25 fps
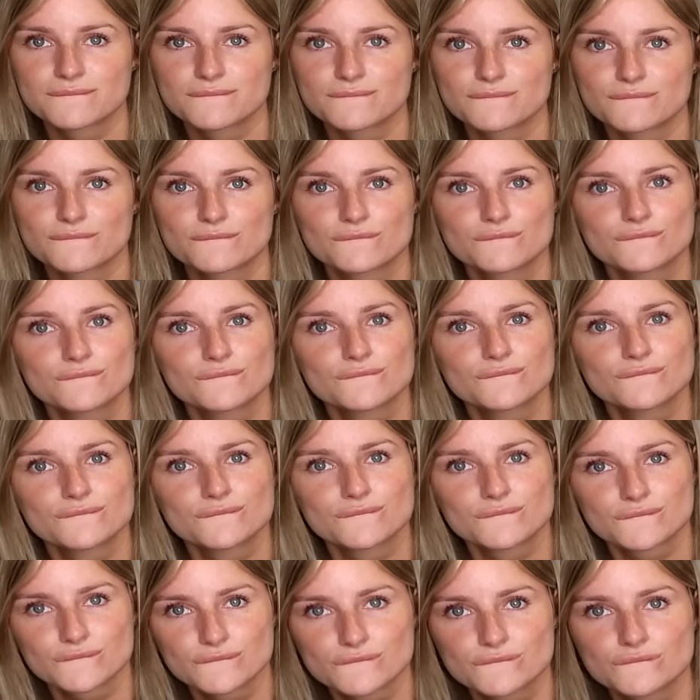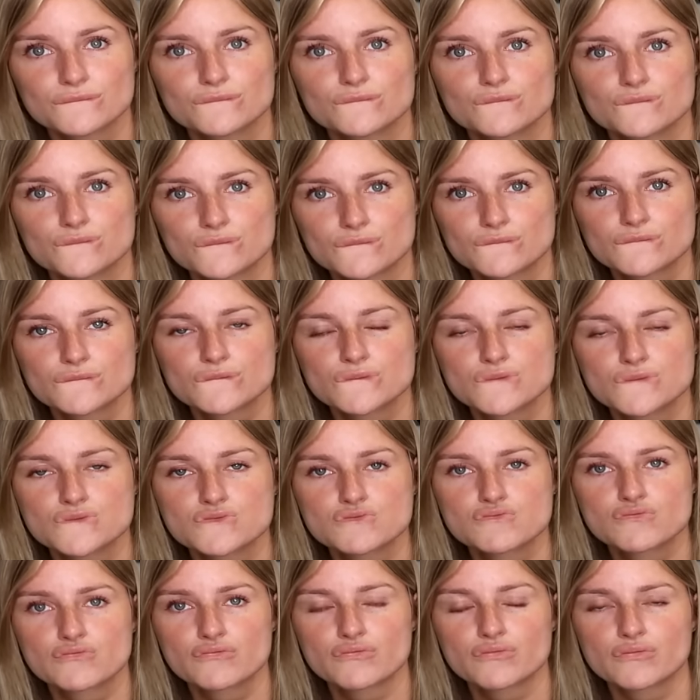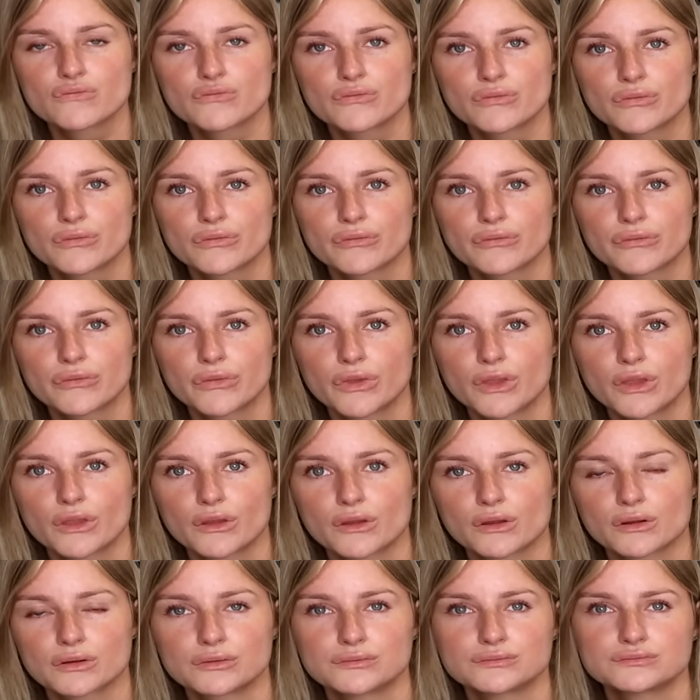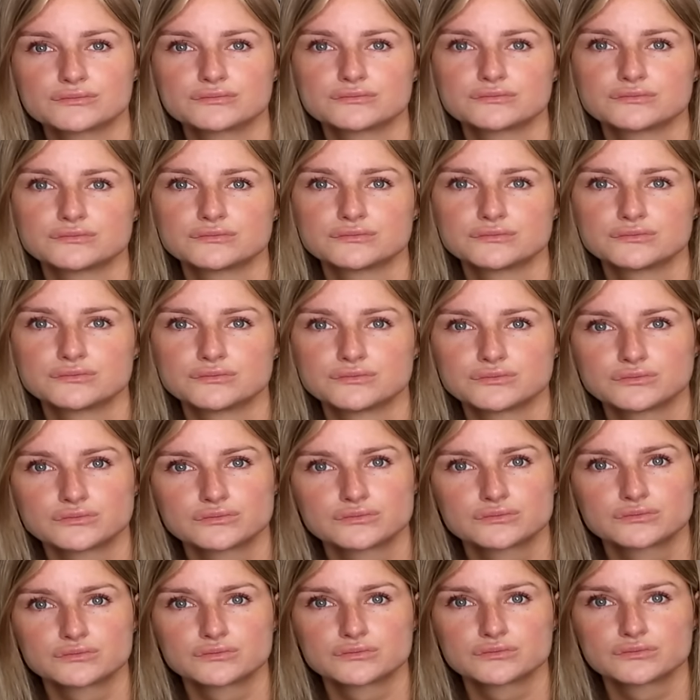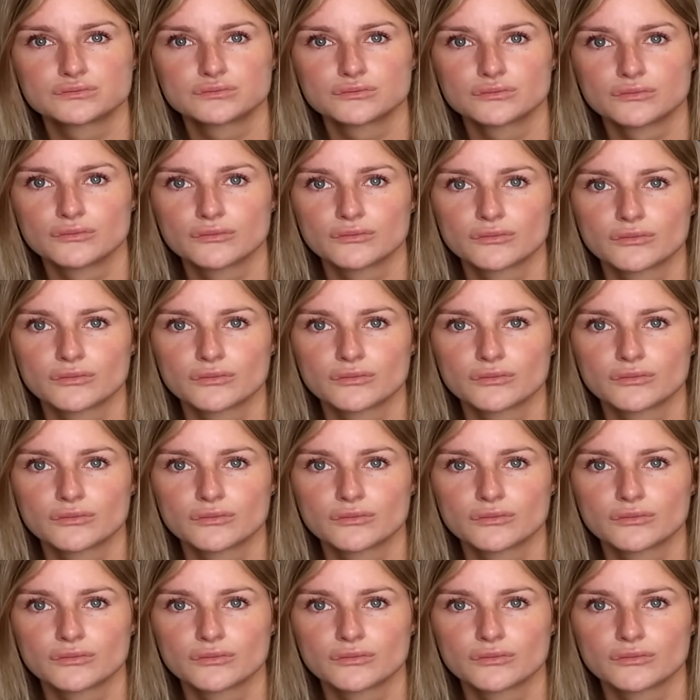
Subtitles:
The person shown says nothing.